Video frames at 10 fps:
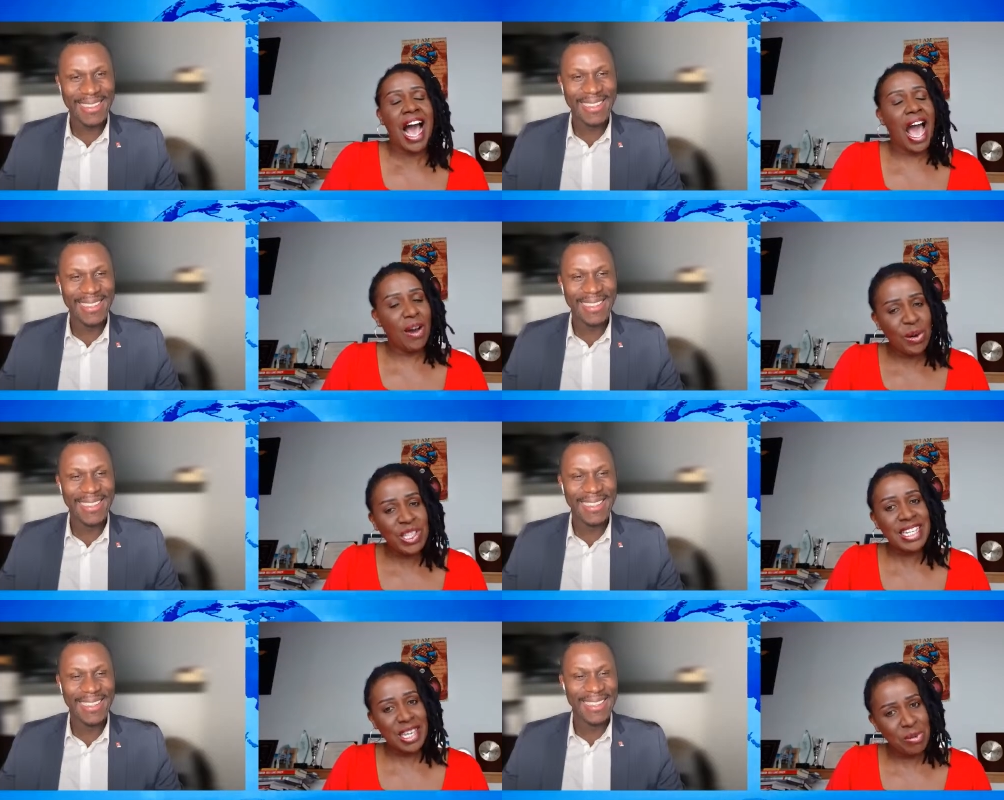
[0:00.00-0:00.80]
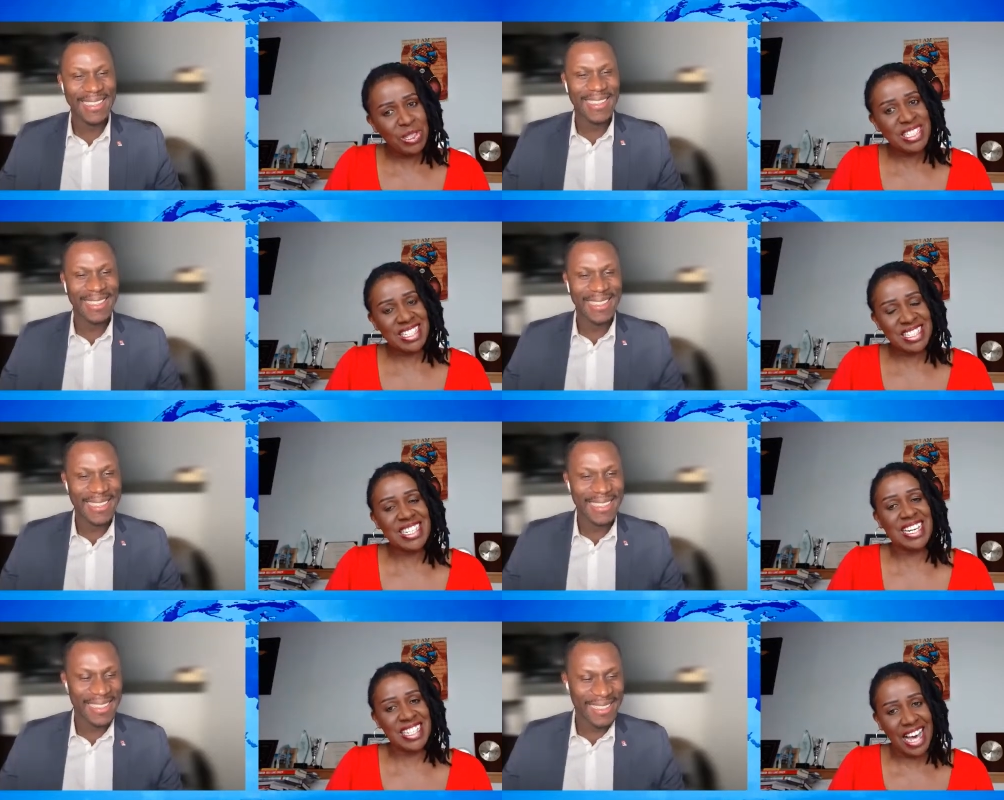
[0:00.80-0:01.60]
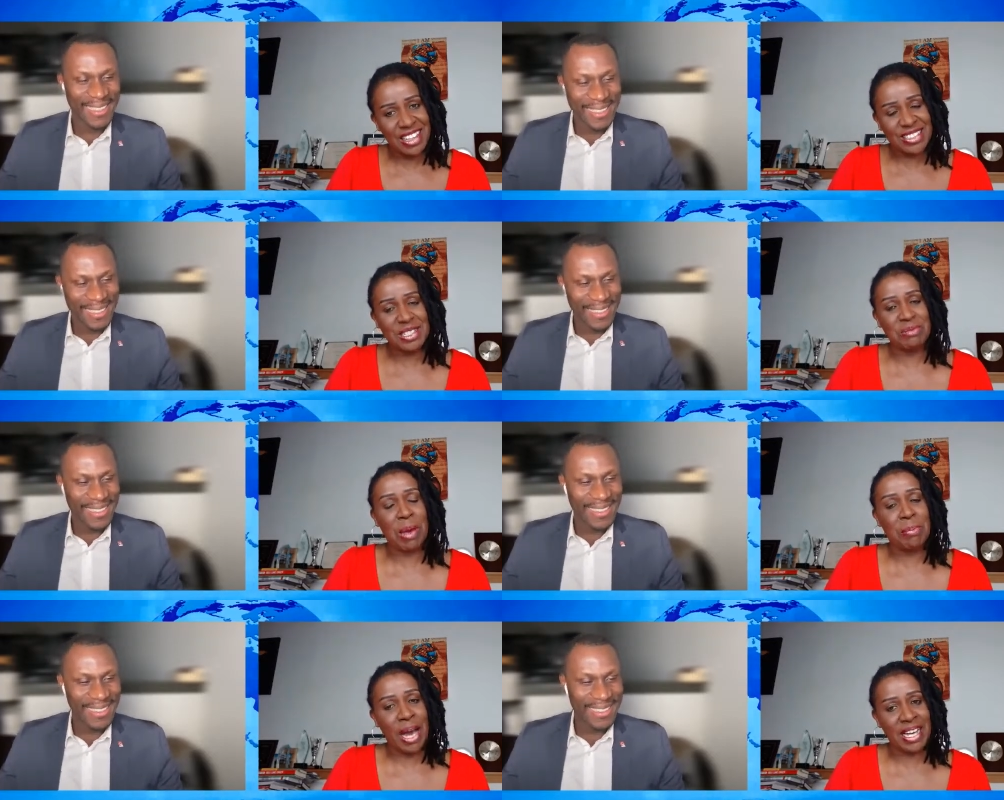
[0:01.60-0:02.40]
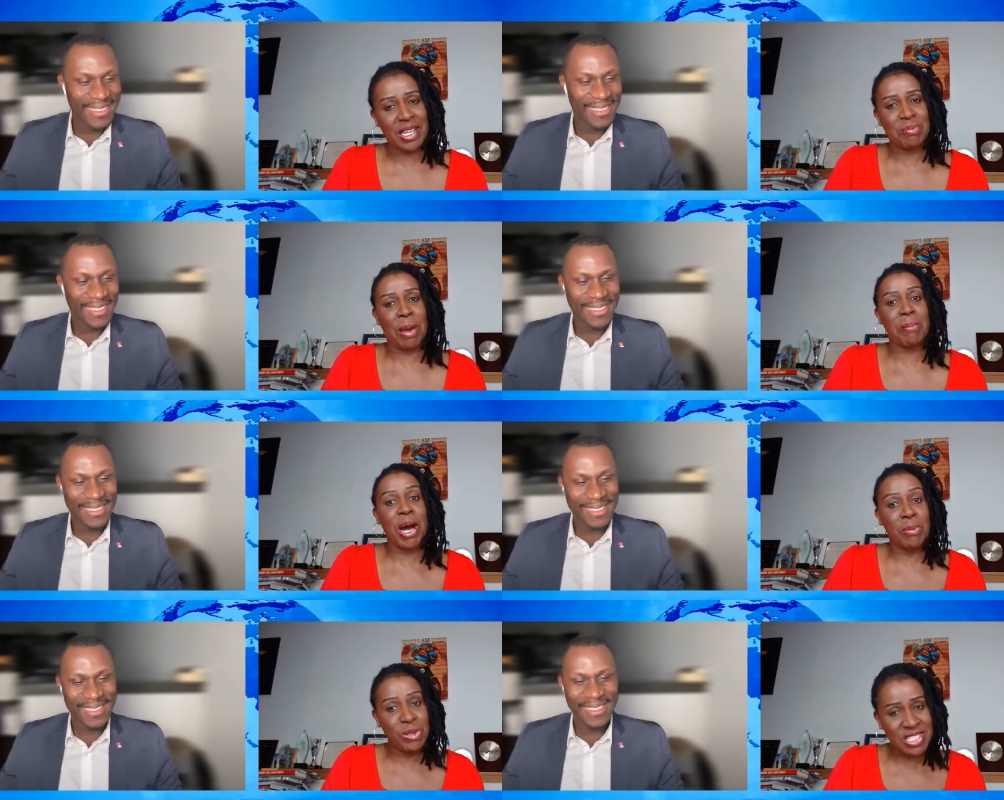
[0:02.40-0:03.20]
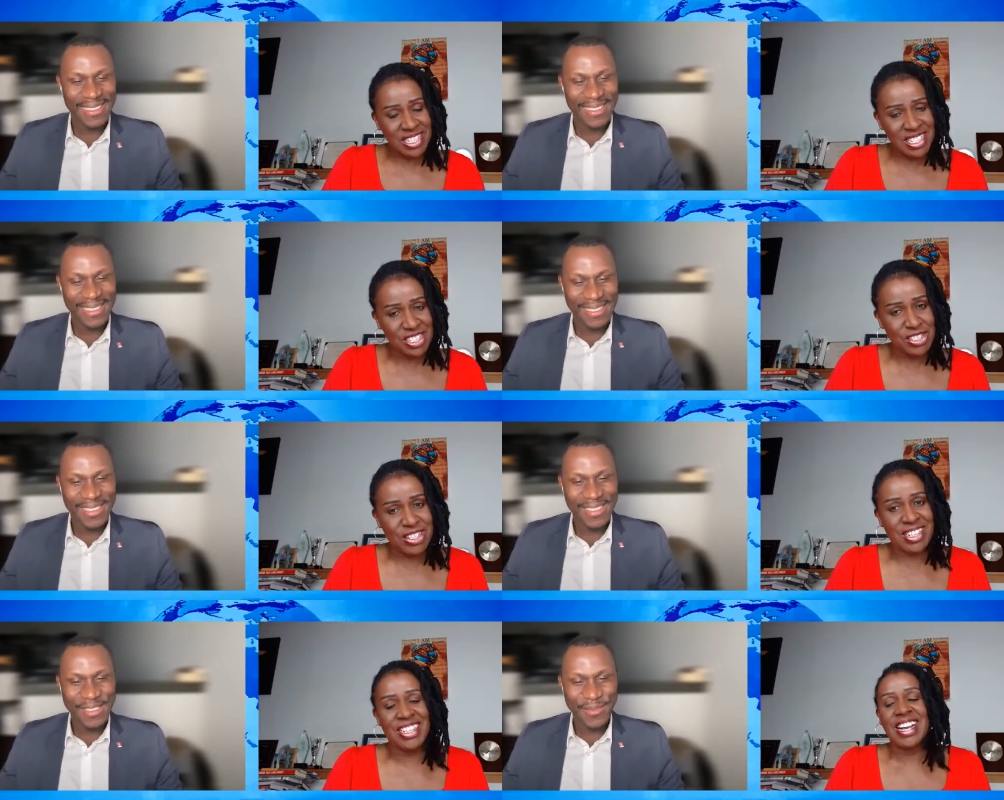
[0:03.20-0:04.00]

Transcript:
Speaker 1: I only came with $68 in my pocket. My mom was a teacher.